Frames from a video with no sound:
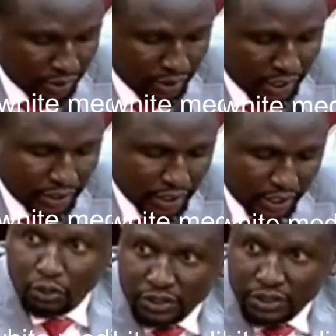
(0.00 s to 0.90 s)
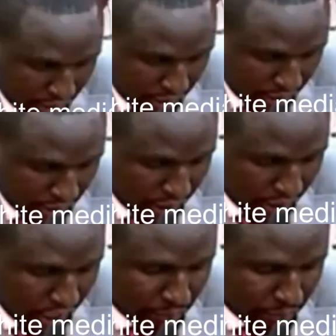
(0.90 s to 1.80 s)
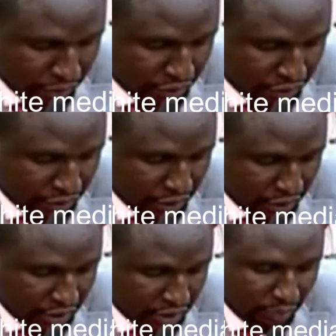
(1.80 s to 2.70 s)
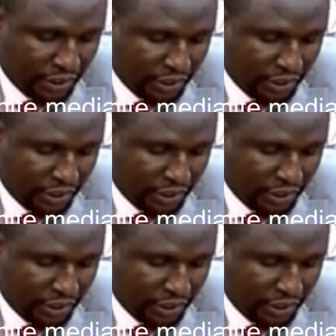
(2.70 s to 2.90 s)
that the country appreciates that particular issue.